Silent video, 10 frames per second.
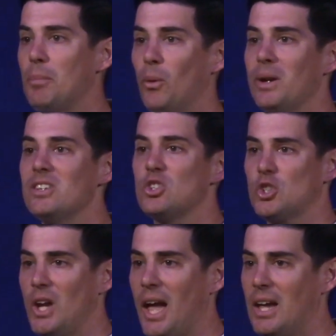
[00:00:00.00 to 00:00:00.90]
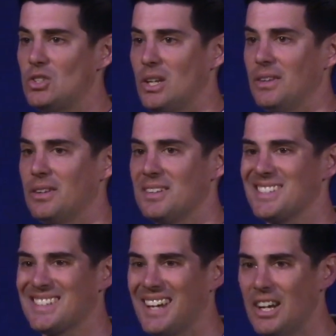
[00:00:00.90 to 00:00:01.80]
point has changed in the
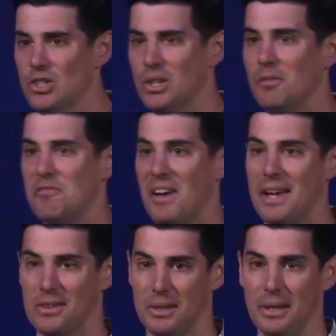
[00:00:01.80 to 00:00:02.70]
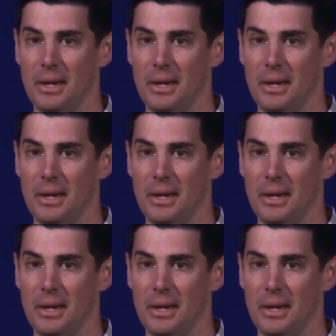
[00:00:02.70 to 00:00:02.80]
discussion of faith.